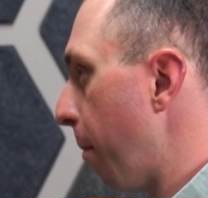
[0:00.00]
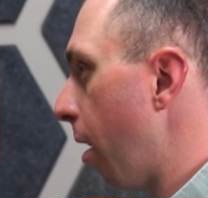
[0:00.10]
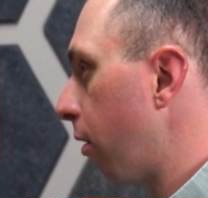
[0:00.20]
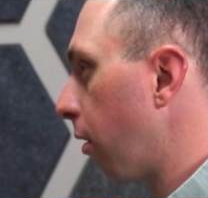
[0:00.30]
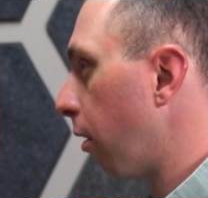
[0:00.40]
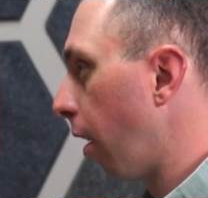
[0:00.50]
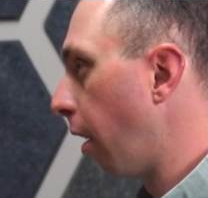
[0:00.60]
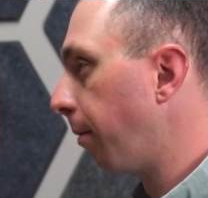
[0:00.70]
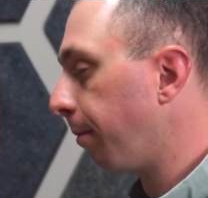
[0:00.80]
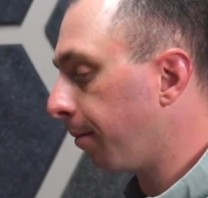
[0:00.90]
much,
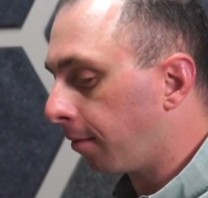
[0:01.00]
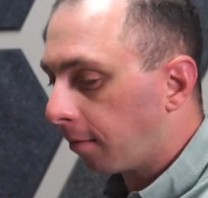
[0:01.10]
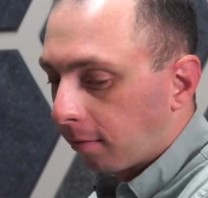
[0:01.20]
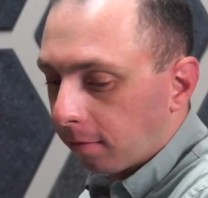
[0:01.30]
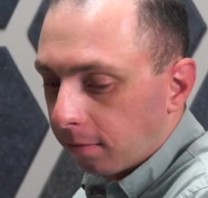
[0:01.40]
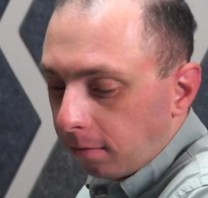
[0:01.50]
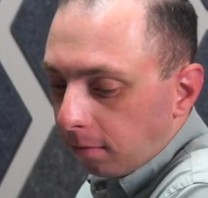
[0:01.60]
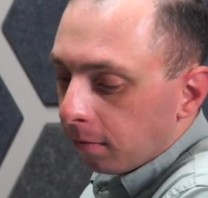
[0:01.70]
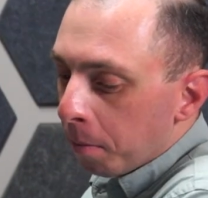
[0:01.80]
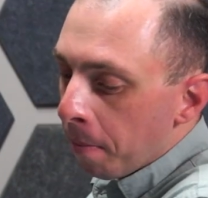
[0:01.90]
right?
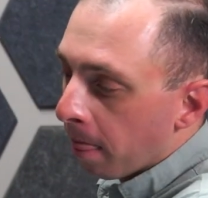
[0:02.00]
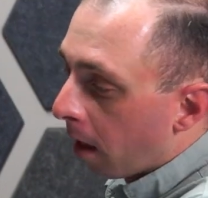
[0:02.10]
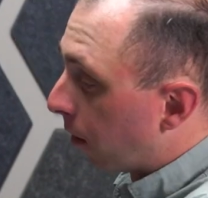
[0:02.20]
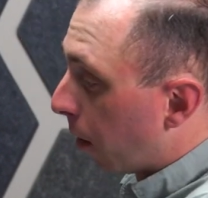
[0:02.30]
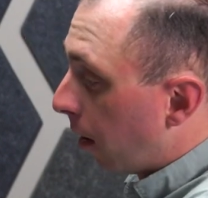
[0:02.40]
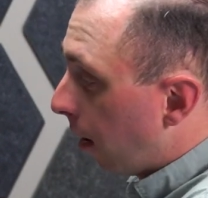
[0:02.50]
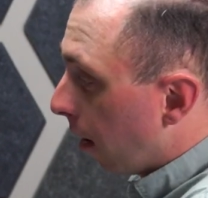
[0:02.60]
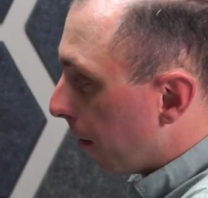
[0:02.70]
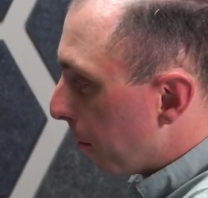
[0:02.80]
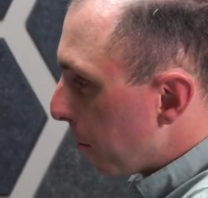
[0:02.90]
So they did
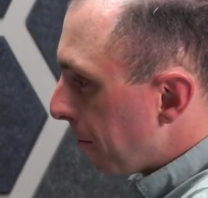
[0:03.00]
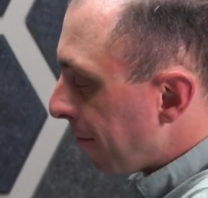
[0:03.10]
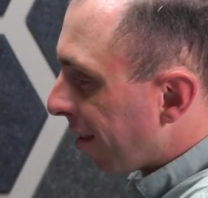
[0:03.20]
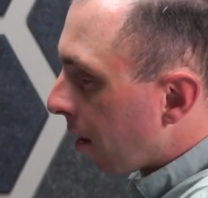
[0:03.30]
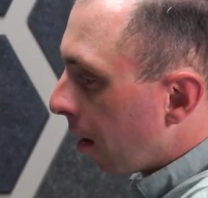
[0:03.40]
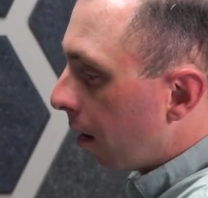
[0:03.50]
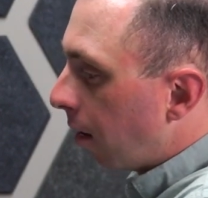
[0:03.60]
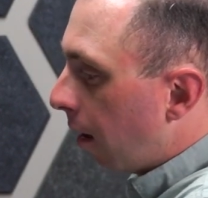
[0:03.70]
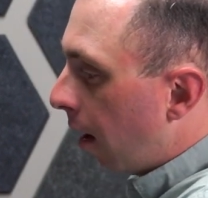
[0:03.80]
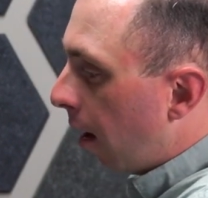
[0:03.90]
it.
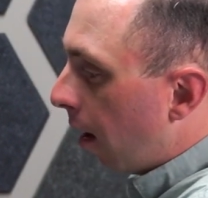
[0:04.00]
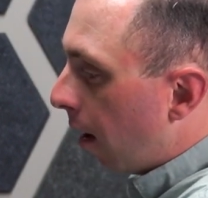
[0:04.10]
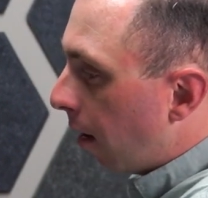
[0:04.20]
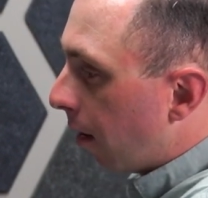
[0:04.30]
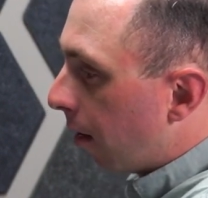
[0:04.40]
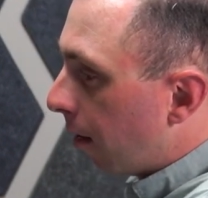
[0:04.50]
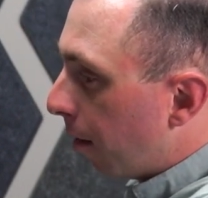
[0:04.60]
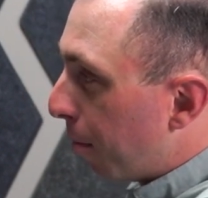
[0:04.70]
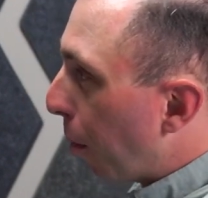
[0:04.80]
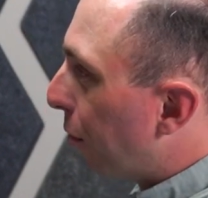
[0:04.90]
And
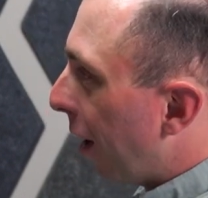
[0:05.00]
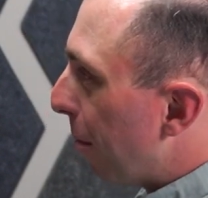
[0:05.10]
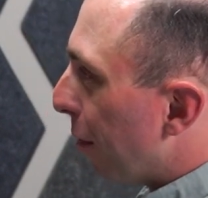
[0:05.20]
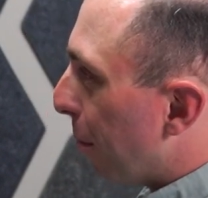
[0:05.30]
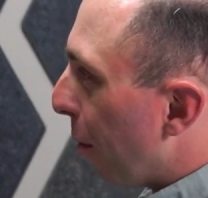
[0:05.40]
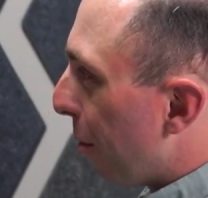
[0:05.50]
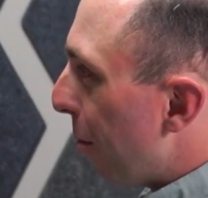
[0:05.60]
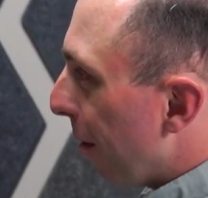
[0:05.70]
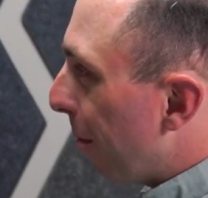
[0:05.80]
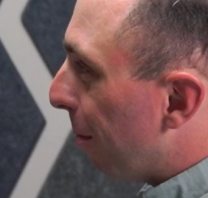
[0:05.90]
both chambers broke
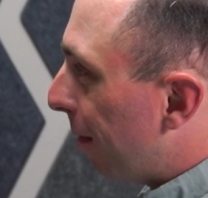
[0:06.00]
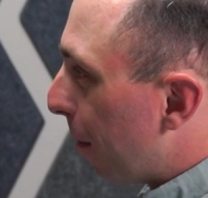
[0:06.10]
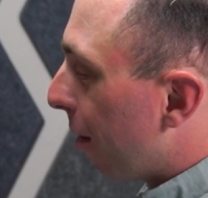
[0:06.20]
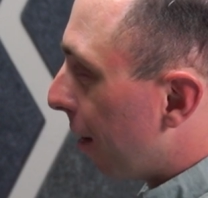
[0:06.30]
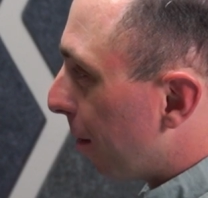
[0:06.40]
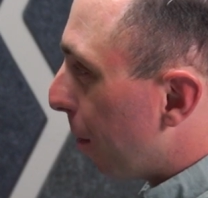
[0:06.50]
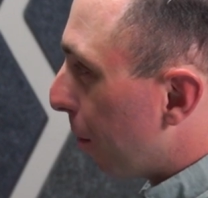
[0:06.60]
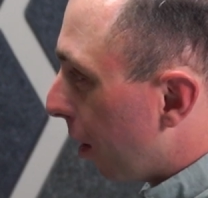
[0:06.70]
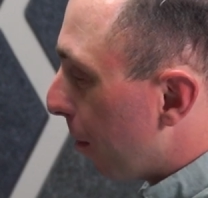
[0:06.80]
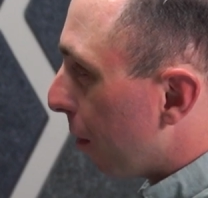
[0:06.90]
quorum. Democrats in
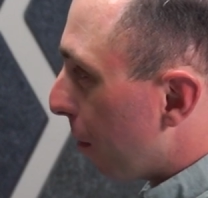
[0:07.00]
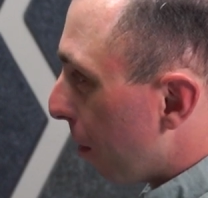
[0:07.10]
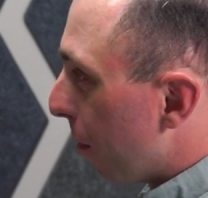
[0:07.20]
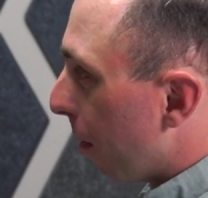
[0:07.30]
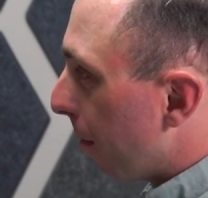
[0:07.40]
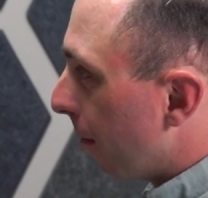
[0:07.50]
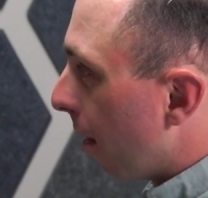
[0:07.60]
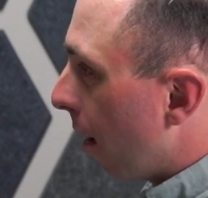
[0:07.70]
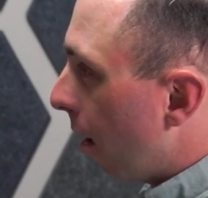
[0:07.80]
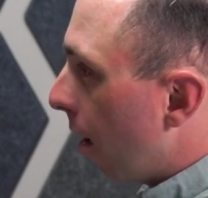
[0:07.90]
both chambers broke quorum.
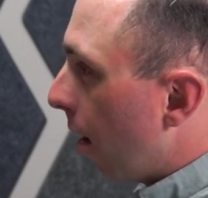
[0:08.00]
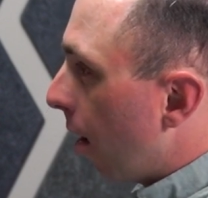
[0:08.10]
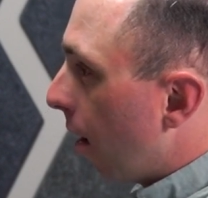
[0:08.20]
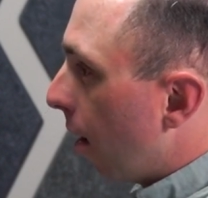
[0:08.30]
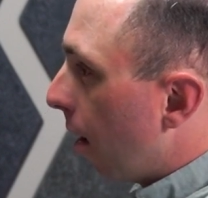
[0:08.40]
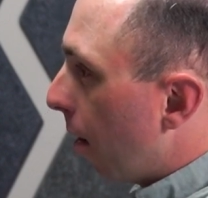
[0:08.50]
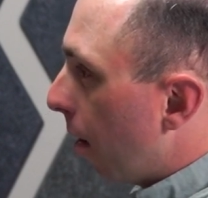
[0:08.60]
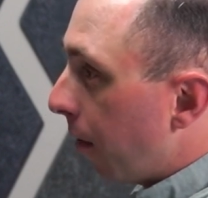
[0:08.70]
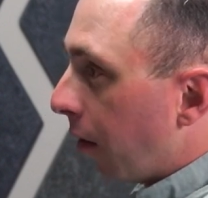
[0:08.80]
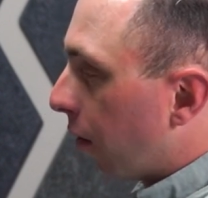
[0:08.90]

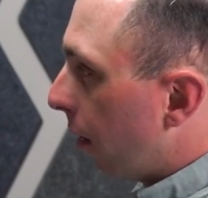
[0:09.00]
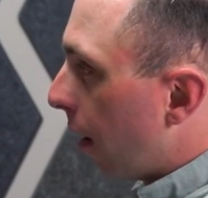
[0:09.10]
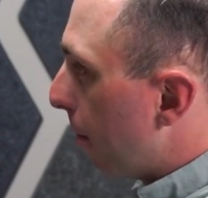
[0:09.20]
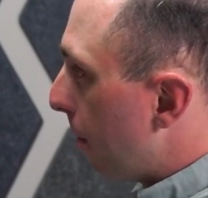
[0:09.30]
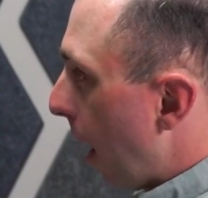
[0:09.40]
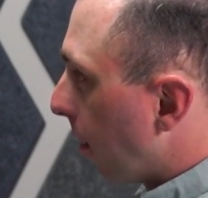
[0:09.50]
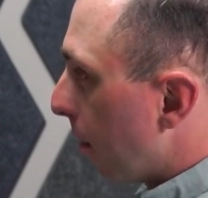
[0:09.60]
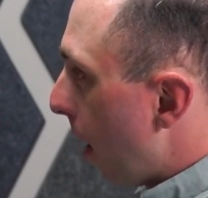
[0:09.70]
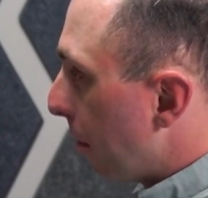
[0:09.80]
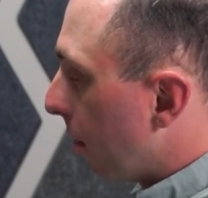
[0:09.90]
Eventually they passed
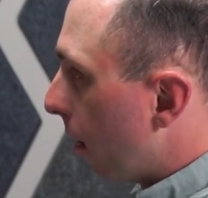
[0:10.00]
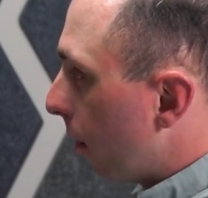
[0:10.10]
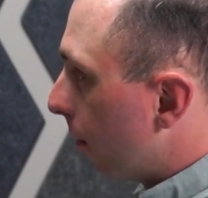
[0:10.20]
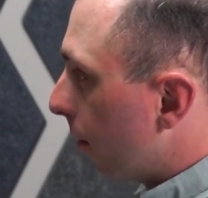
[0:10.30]
the maps, though.